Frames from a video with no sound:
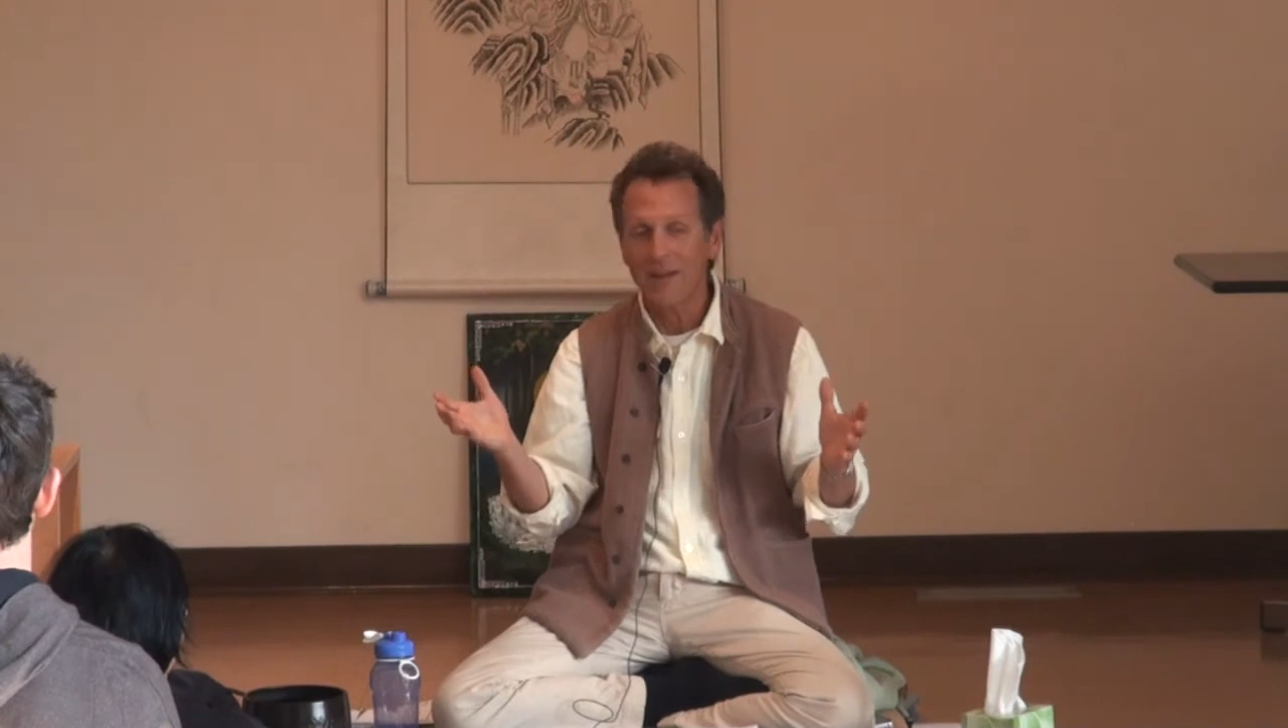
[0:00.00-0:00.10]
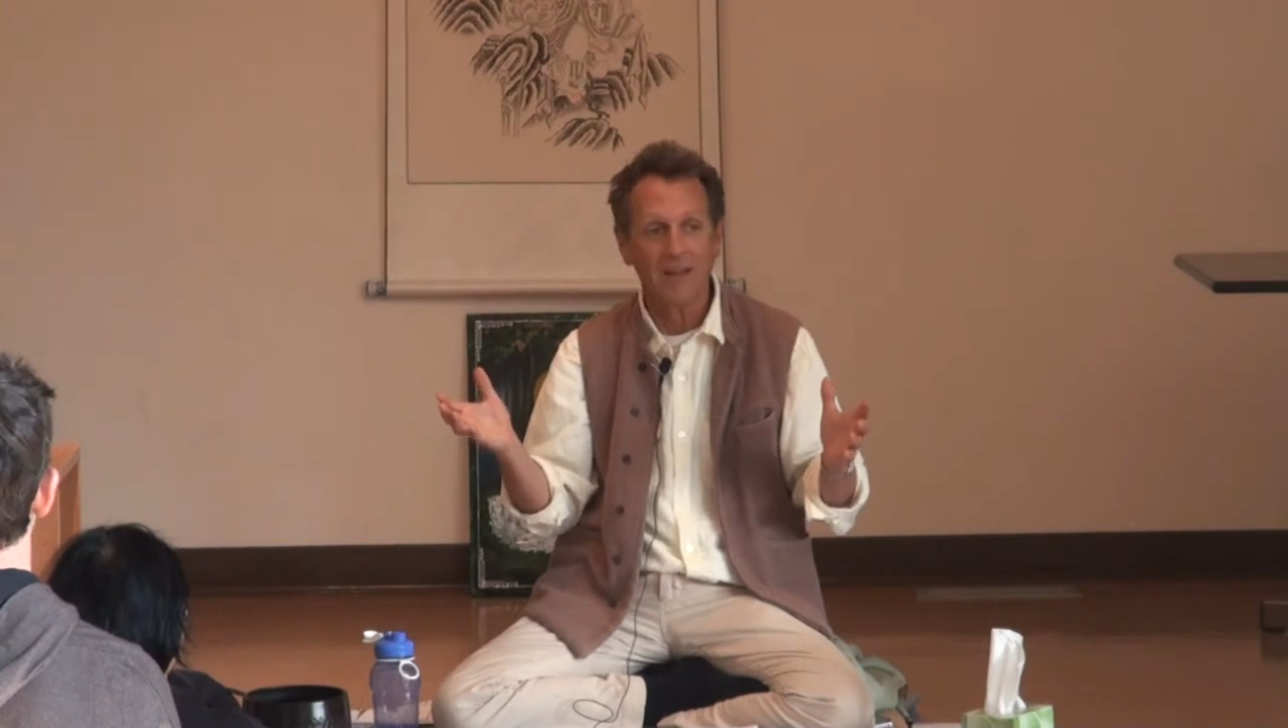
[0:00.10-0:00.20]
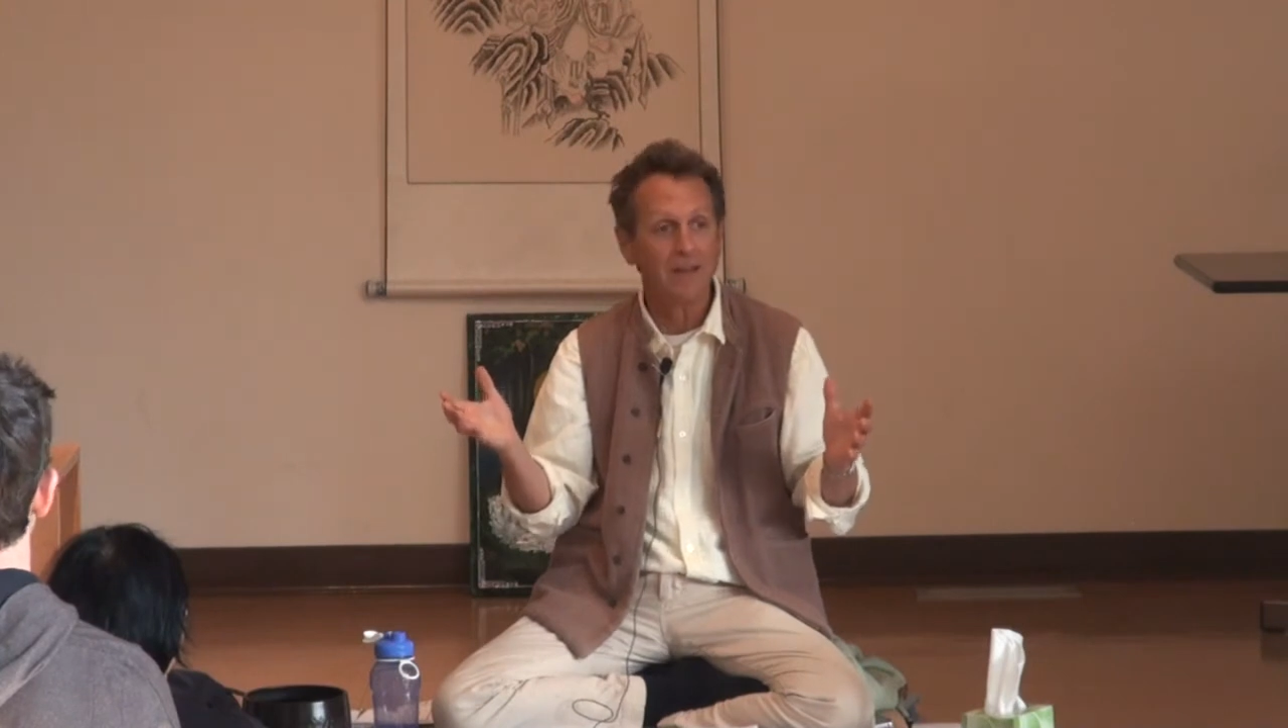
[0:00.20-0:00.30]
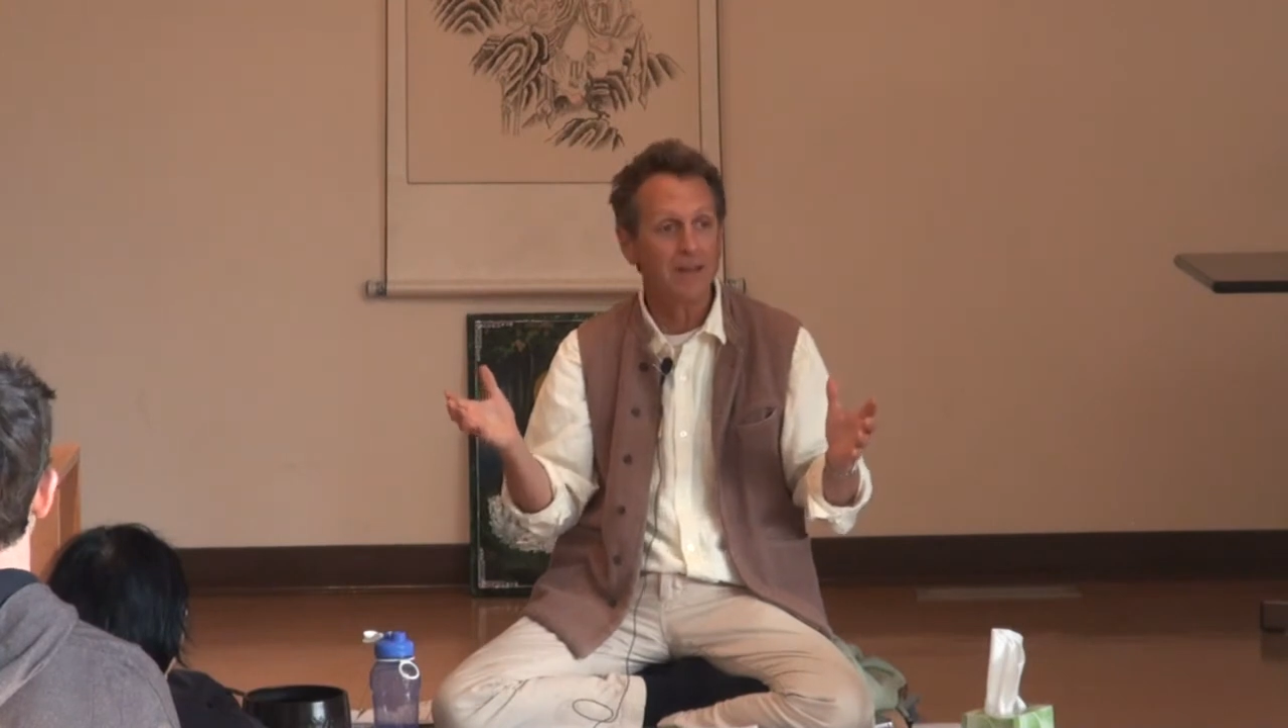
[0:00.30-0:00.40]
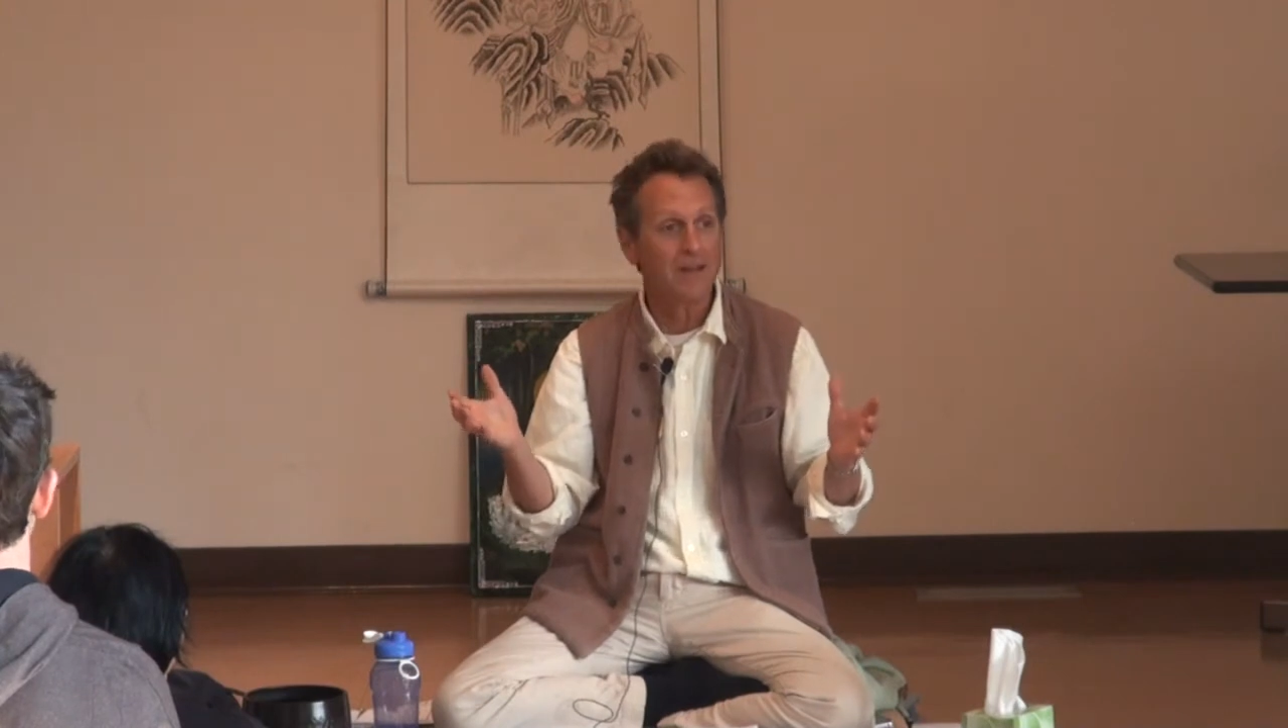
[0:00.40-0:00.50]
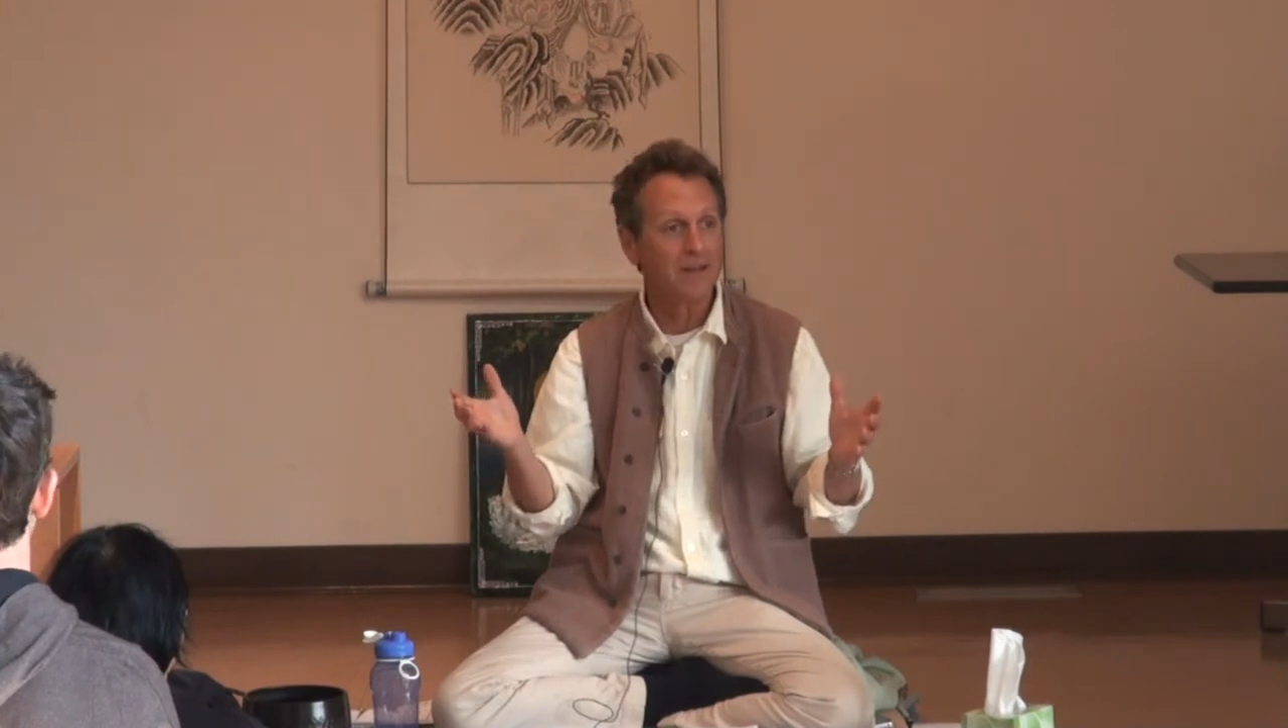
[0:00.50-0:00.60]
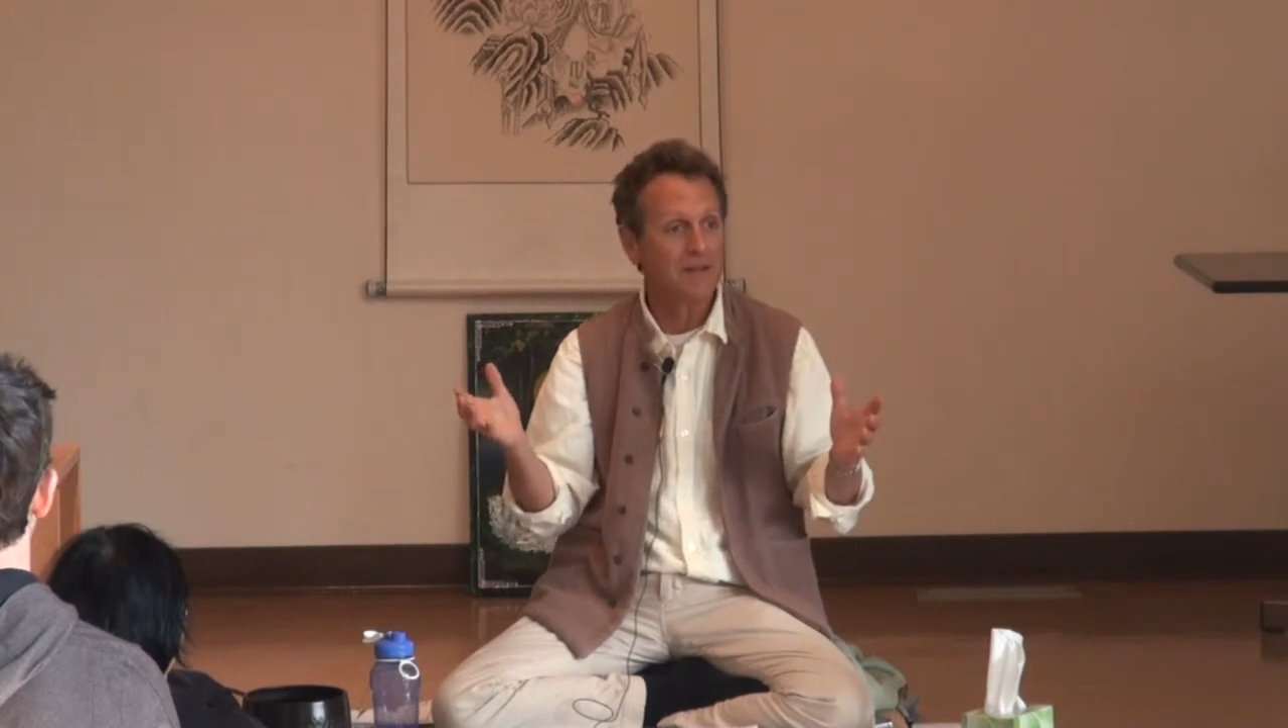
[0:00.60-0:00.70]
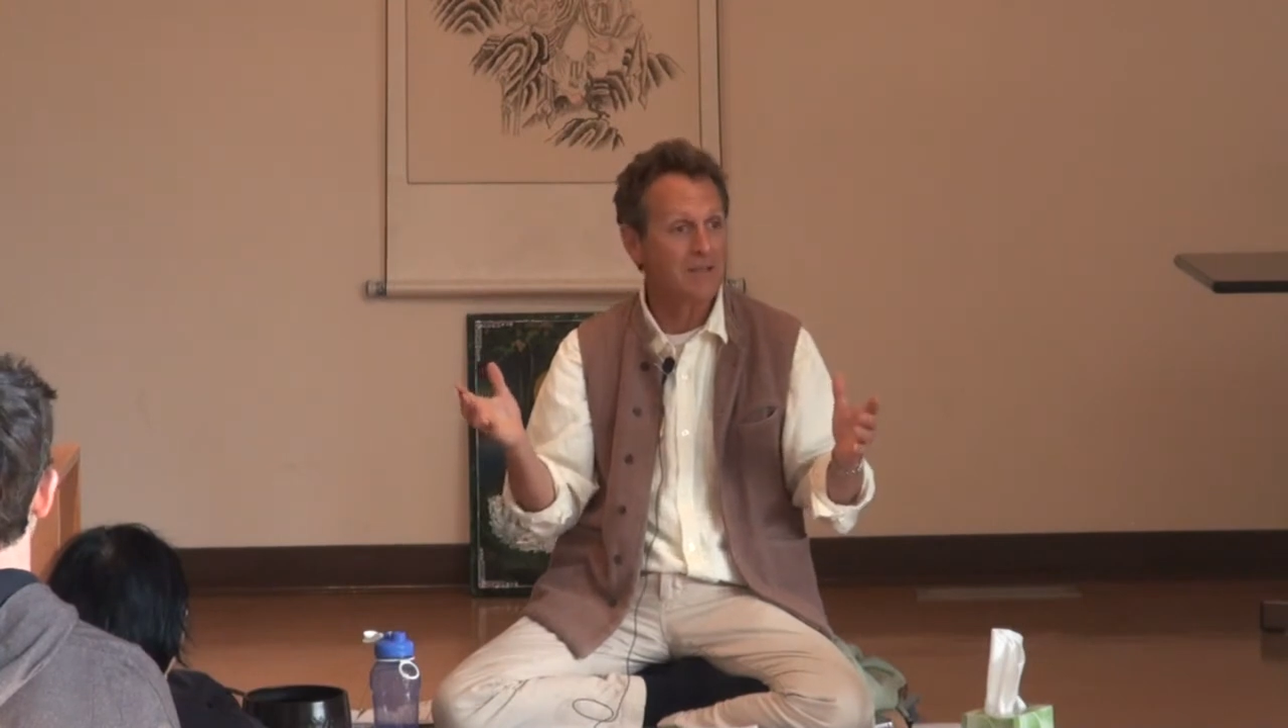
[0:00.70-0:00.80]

in that the